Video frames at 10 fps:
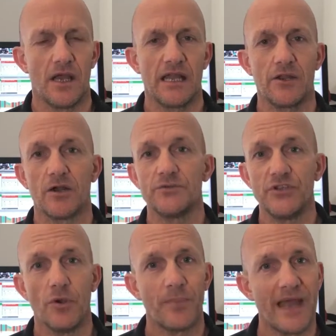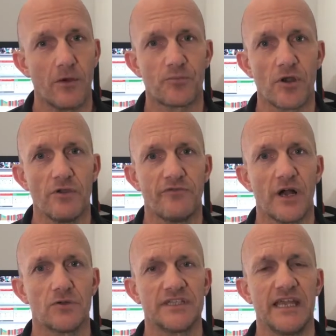And I would do a power
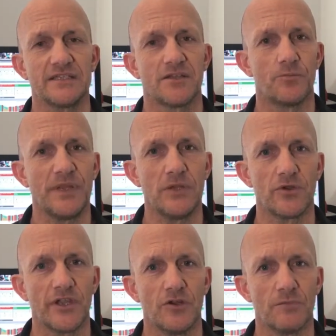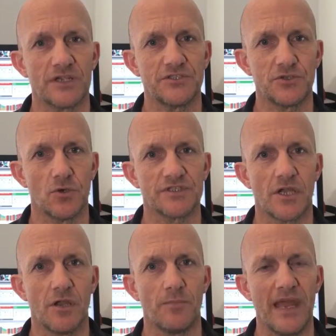profile test. I'd be looking at my
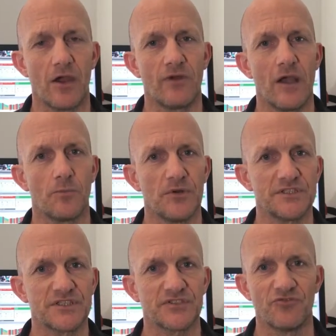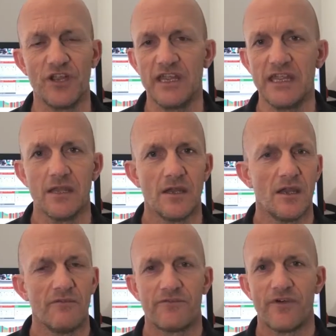short-term power outputs, 3,
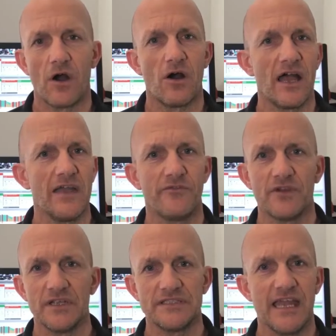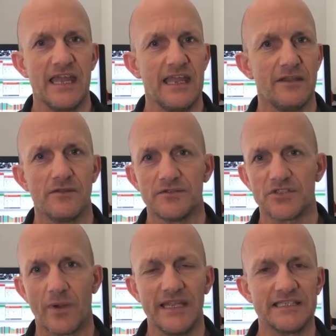5, 10,
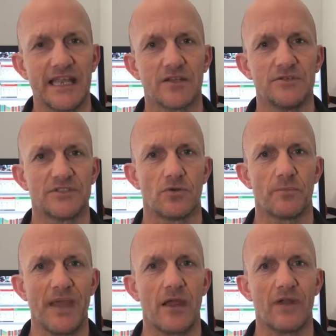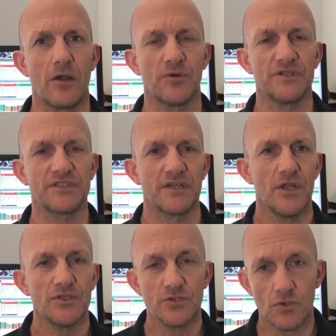20 second sort of power outputs,
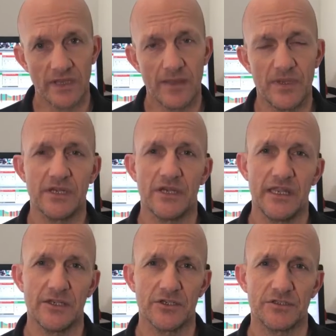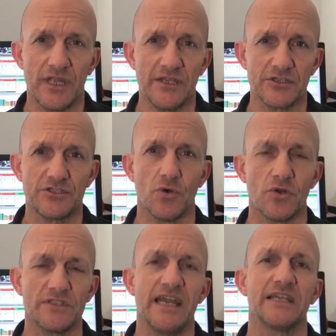do all them in a
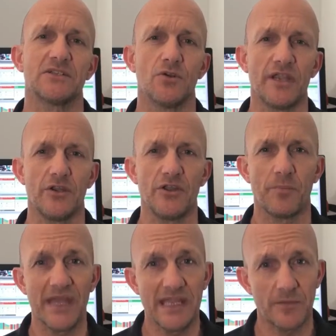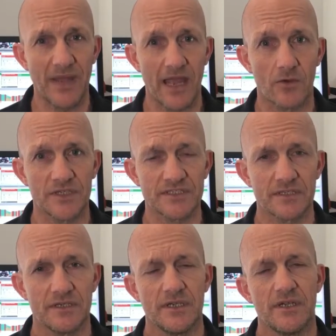short test looking at your peak powers.